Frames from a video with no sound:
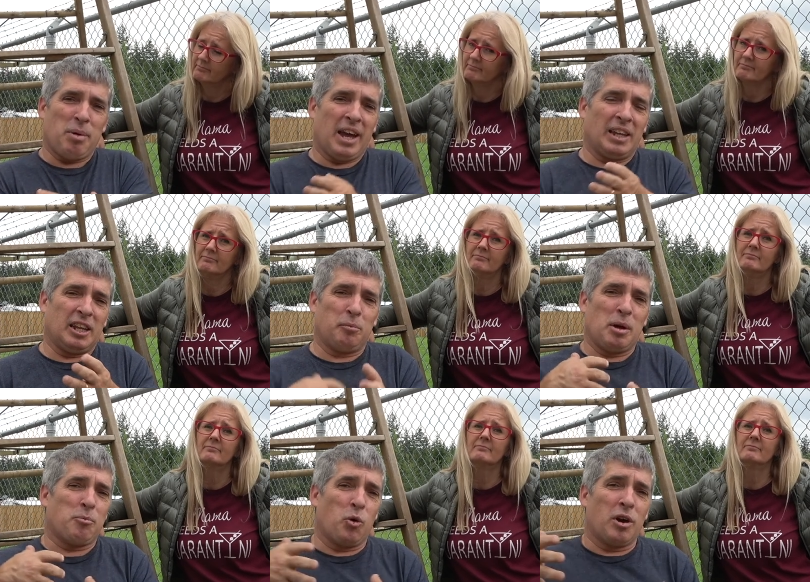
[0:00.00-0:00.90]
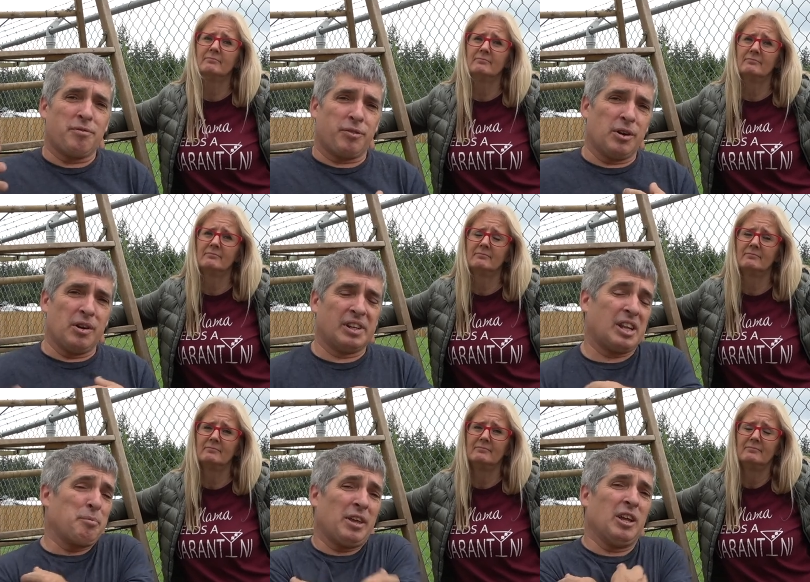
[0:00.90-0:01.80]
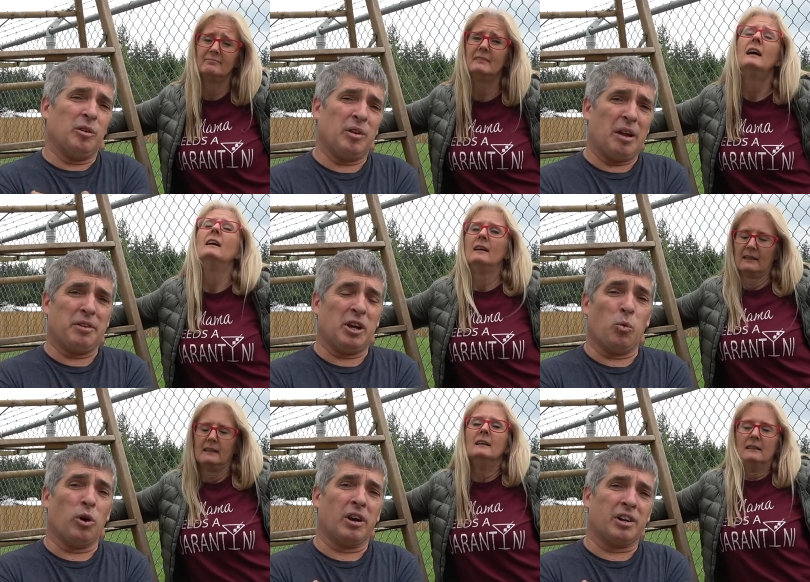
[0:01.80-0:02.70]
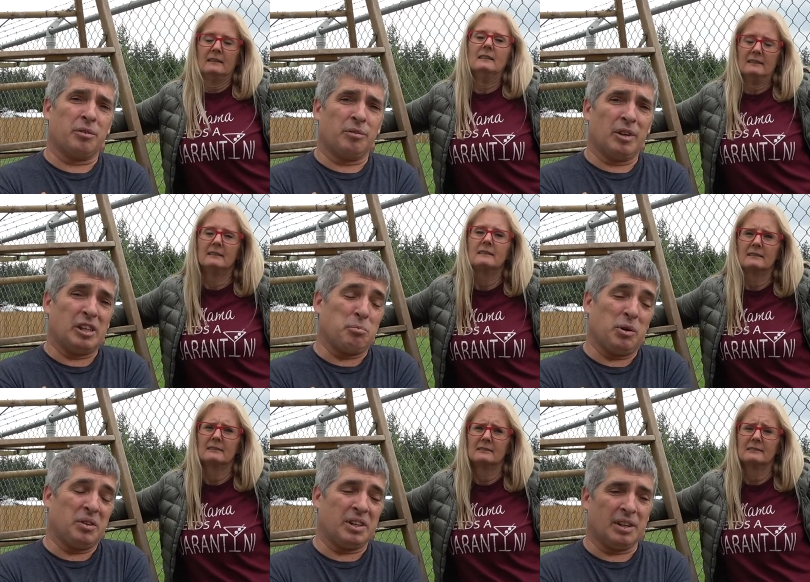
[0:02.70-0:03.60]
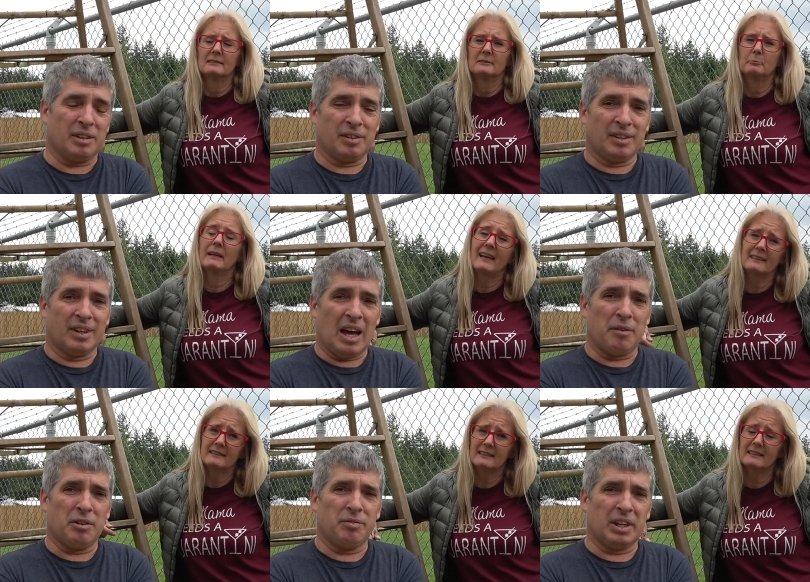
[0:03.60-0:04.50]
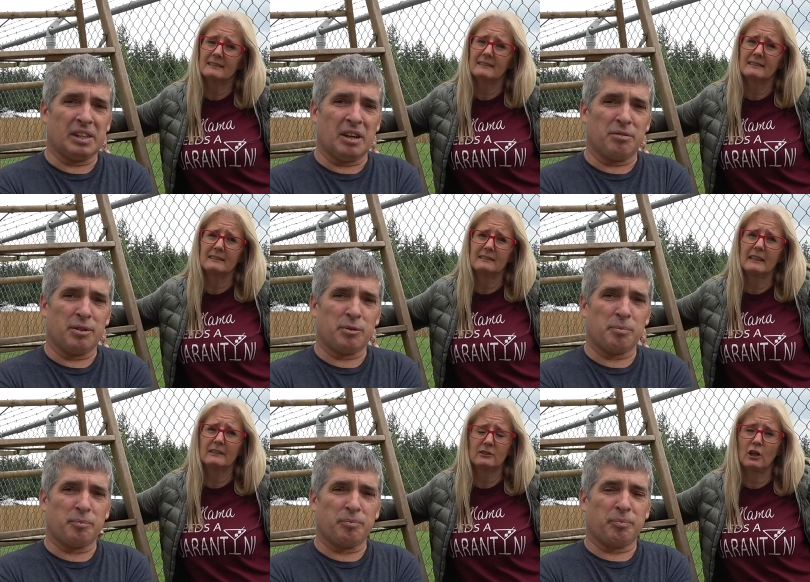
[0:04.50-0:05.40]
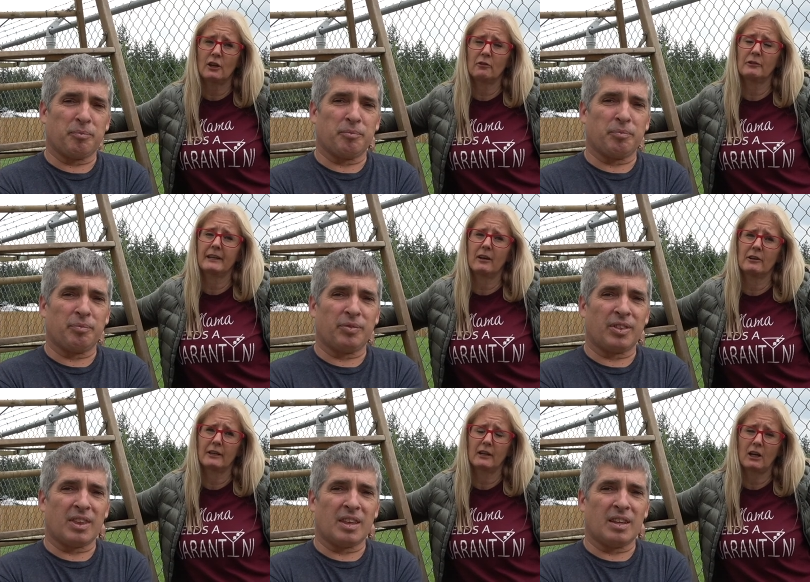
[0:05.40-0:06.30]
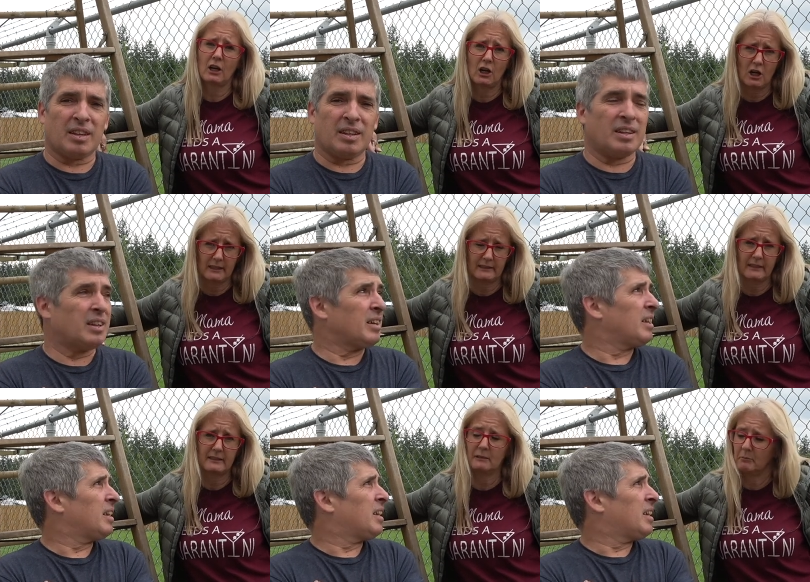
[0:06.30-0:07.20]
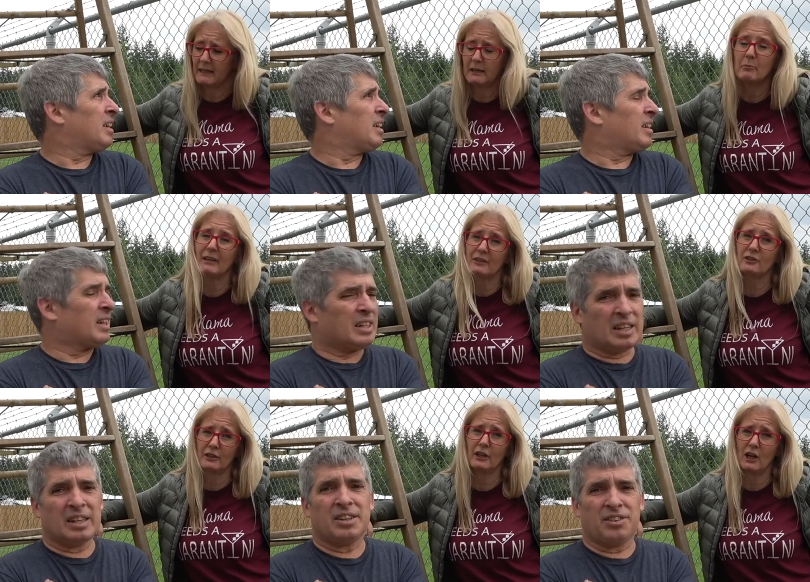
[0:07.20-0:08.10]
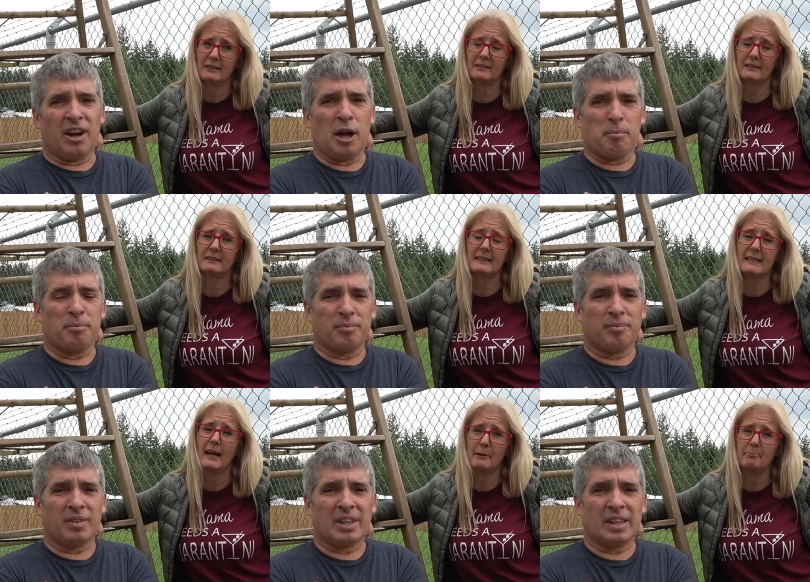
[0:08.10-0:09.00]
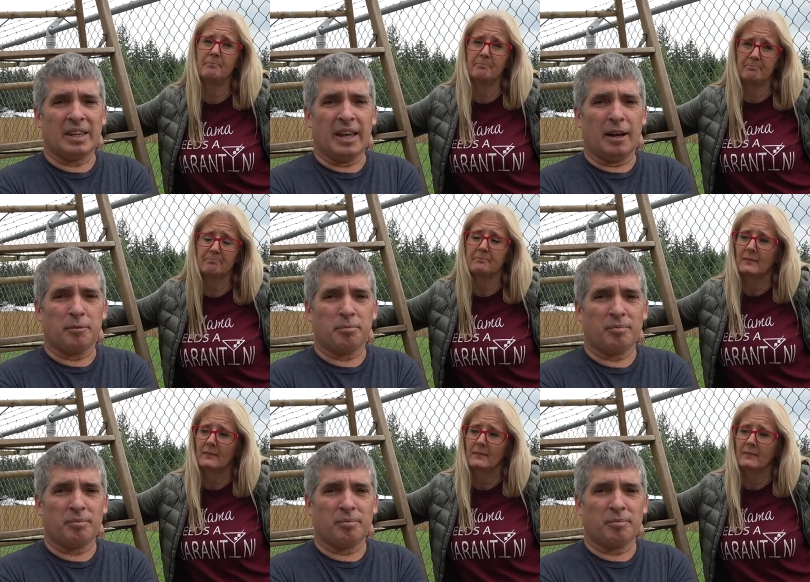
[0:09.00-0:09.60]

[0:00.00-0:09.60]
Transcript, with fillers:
Speaker 1: pay a little bit more for something that everything worked as opposed to
Speaker 2: because to this stuff. is not only going to cost us in money, but it's going to cost time. us in time. Yeah.